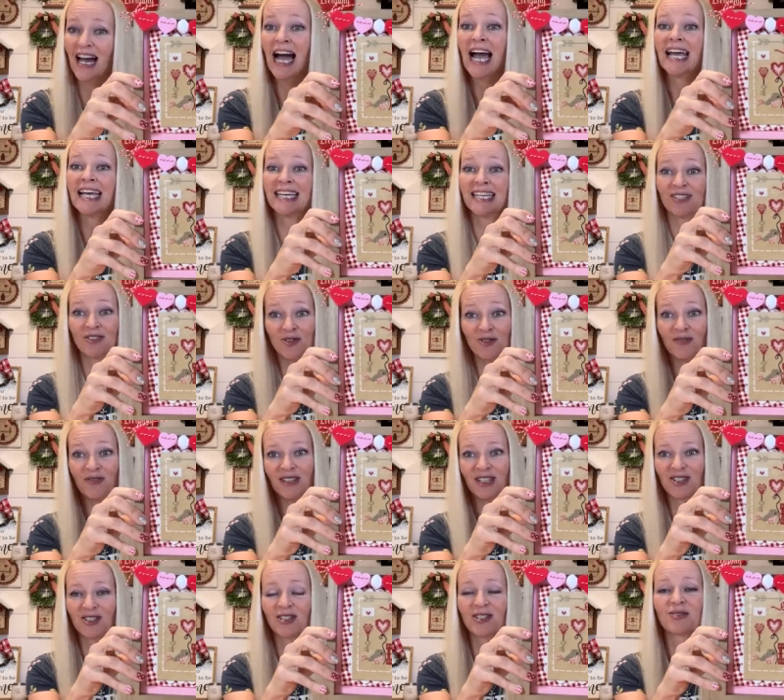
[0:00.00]
I can do
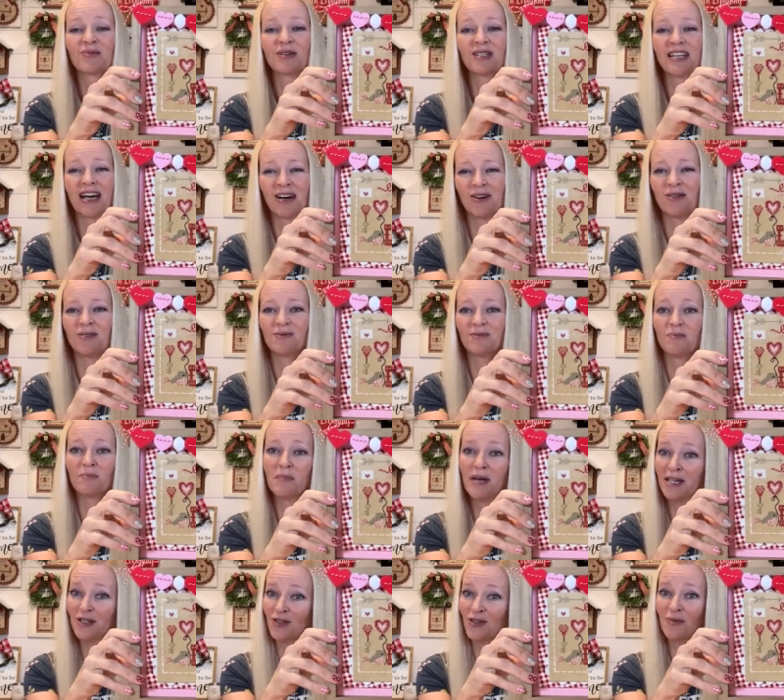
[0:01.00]
finishes without
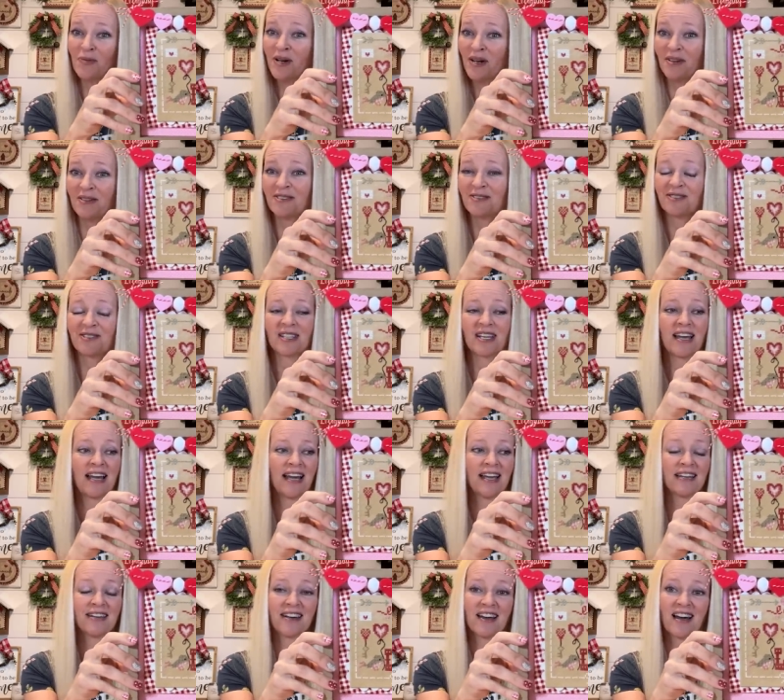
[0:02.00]
major bows.
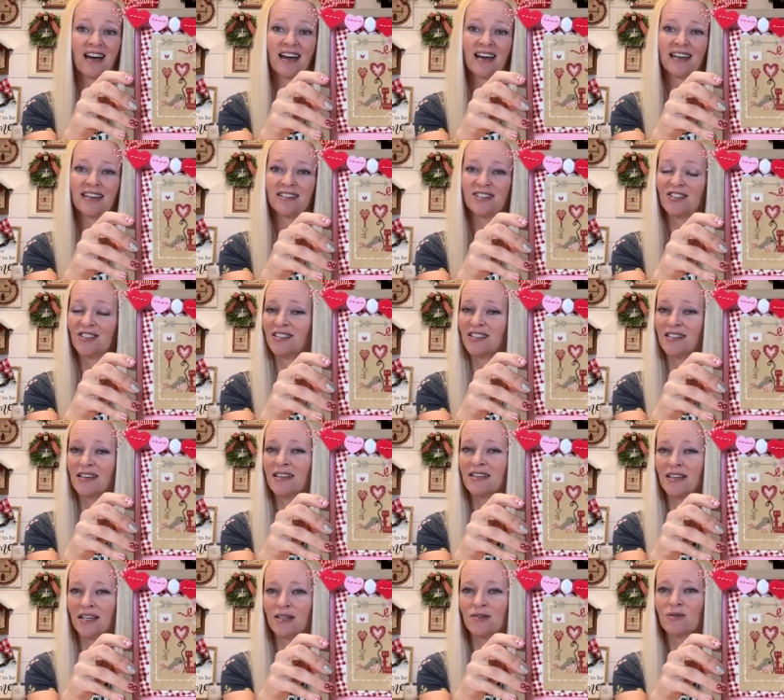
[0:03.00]
And I just,
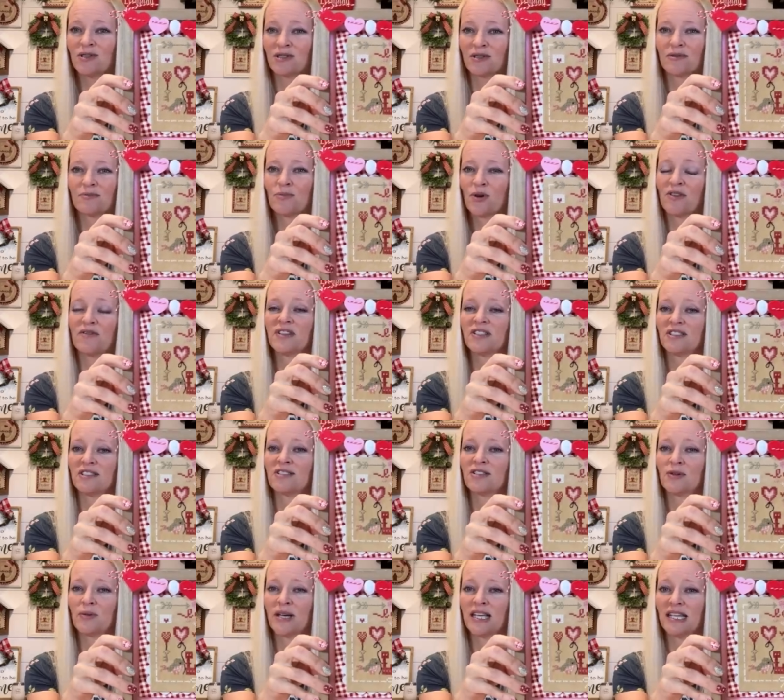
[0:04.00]
I thought it was perfect
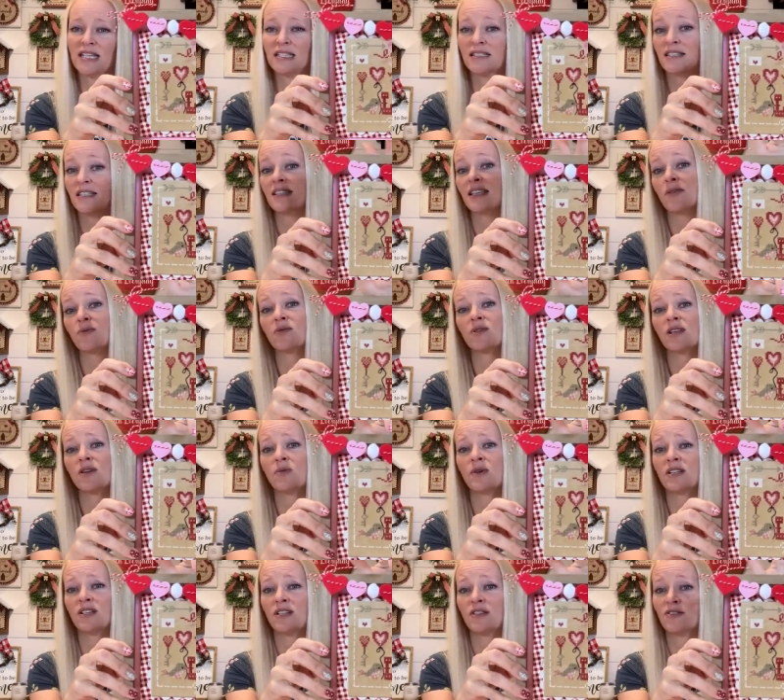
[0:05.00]
just the way it is because I really
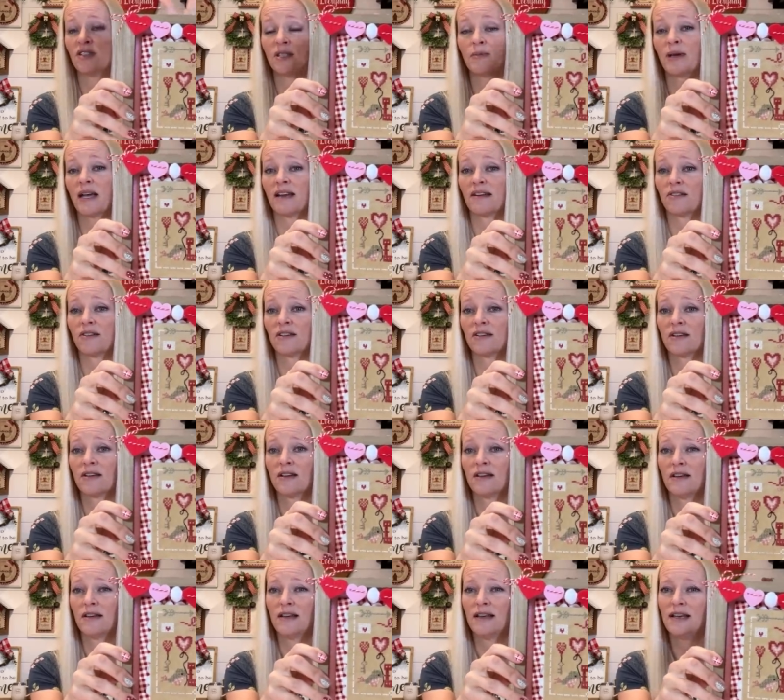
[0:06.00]
wanted to use the banner.
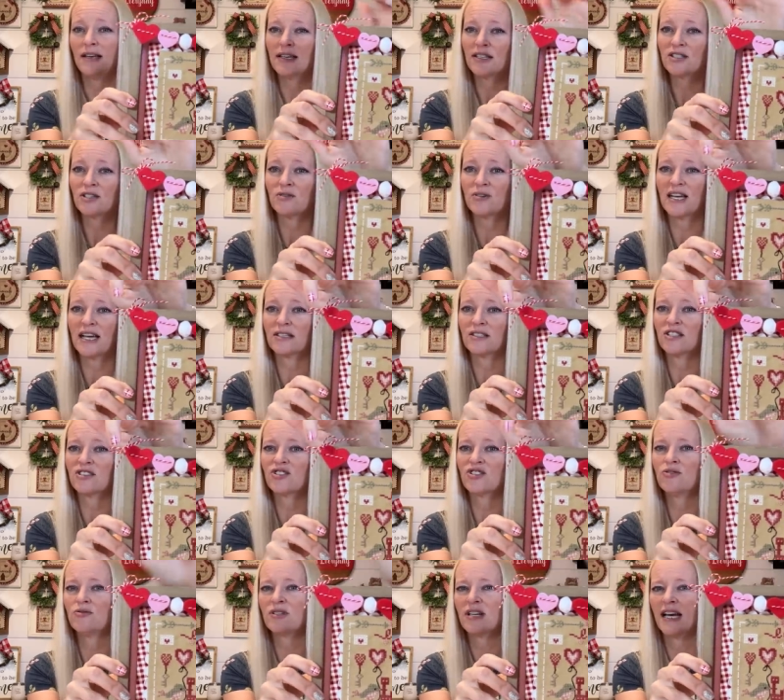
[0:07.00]
So yeah,
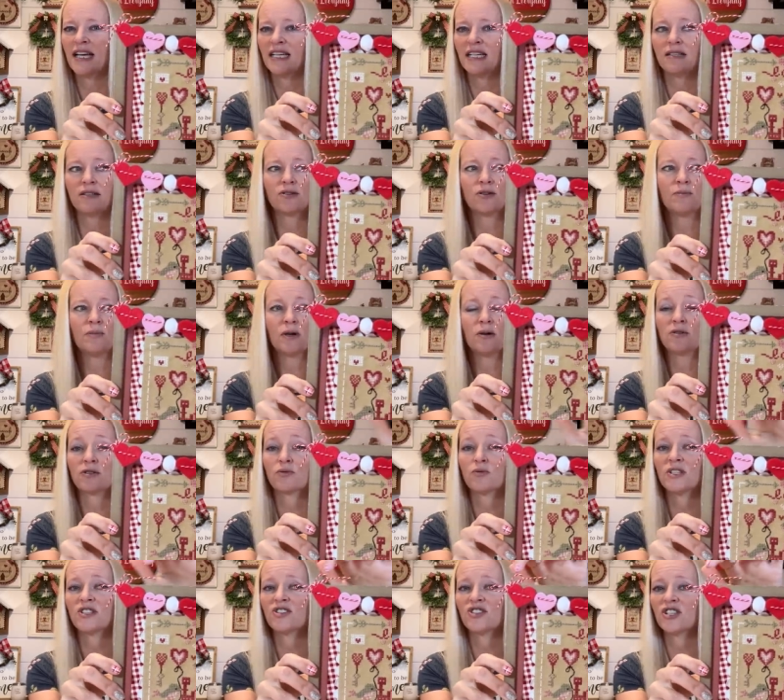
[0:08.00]
just two tiny little
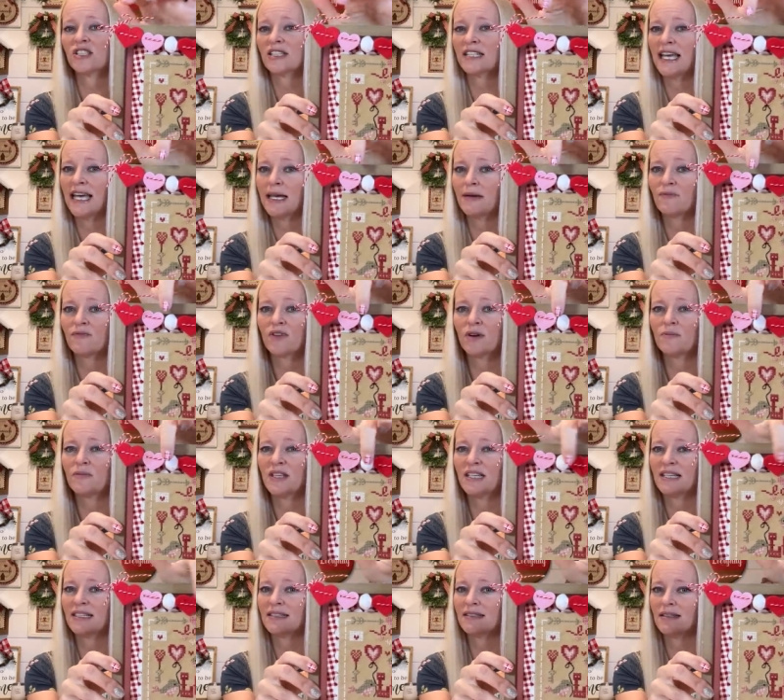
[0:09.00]
bows, which just came from
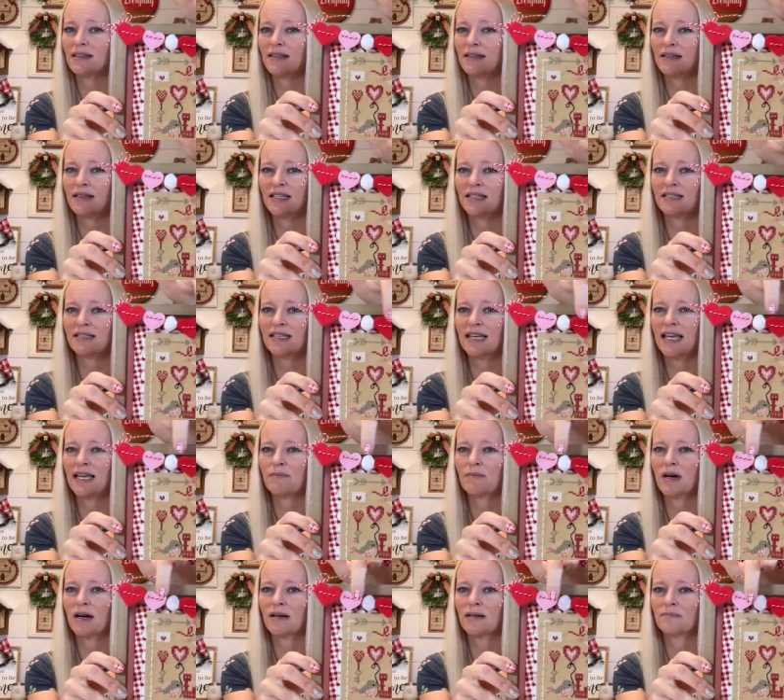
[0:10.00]
the, the
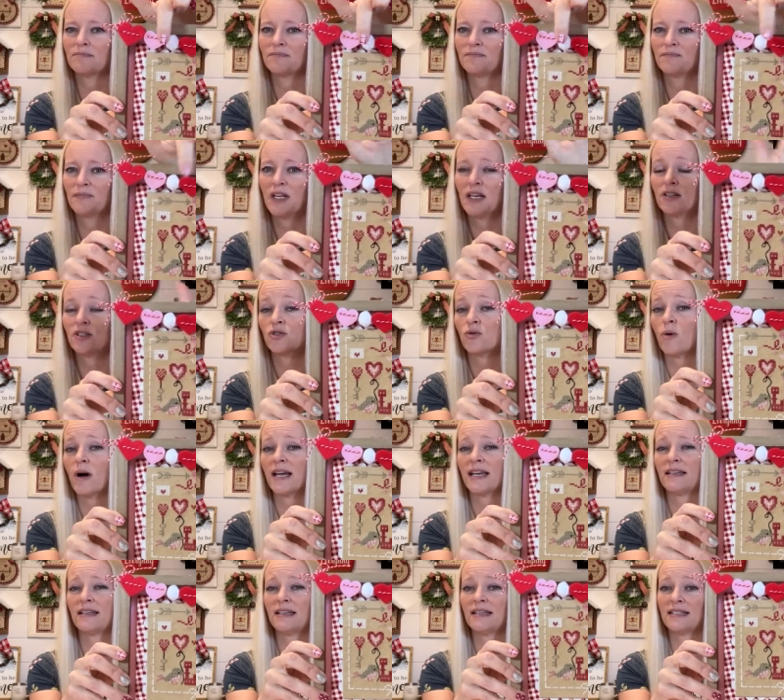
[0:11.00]
same um,
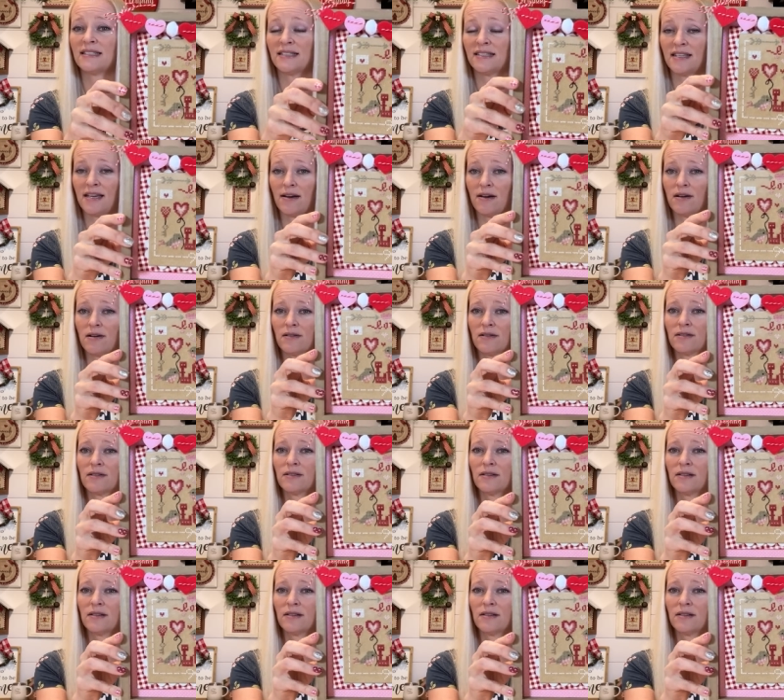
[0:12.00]
twine is there.